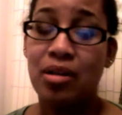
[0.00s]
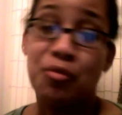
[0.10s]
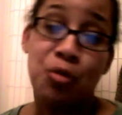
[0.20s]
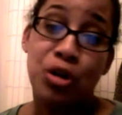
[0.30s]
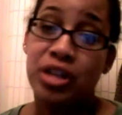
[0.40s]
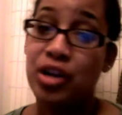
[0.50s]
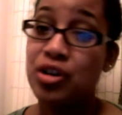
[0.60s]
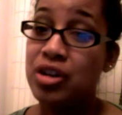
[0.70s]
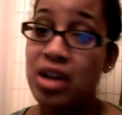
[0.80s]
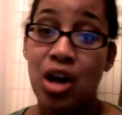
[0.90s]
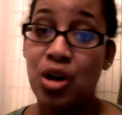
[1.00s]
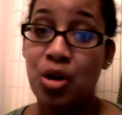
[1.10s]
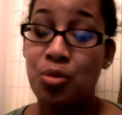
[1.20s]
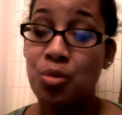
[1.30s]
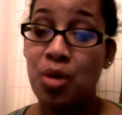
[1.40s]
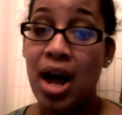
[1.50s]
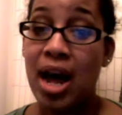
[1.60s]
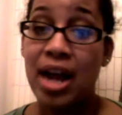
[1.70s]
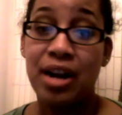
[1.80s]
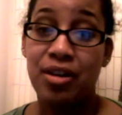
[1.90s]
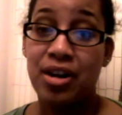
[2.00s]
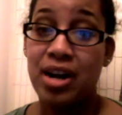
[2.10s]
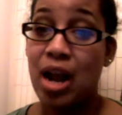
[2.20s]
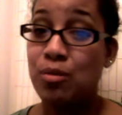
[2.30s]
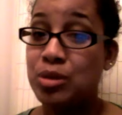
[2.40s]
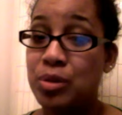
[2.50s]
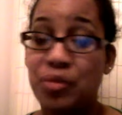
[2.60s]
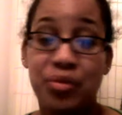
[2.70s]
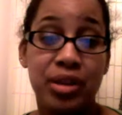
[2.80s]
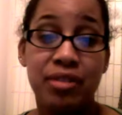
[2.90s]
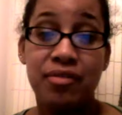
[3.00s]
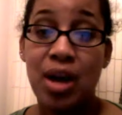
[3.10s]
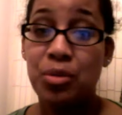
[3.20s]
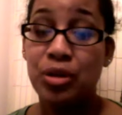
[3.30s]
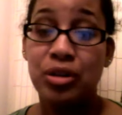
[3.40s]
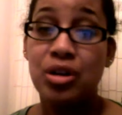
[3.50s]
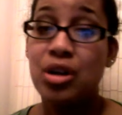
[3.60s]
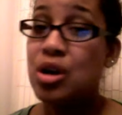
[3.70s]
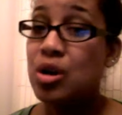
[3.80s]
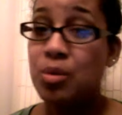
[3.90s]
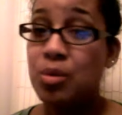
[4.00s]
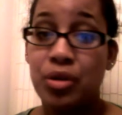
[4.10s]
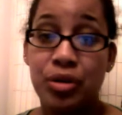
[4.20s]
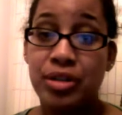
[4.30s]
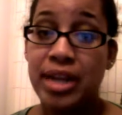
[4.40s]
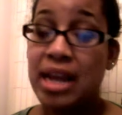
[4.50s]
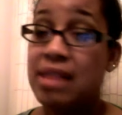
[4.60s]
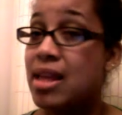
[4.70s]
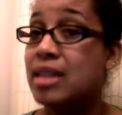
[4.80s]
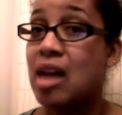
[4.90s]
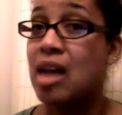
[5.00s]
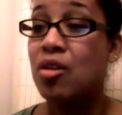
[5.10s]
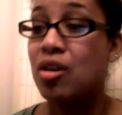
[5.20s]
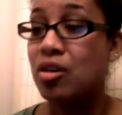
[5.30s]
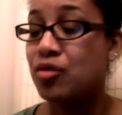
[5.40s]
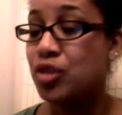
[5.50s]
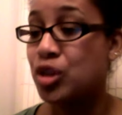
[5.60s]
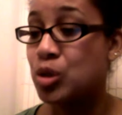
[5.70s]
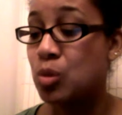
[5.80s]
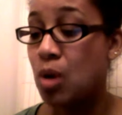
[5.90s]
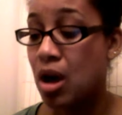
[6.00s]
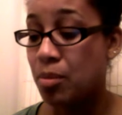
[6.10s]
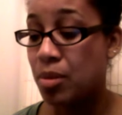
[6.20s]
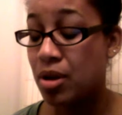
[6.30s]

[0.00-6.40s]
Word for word: Unfortunately, I could not go higher, and I was perfectly fine with her with her taking things out of the swap.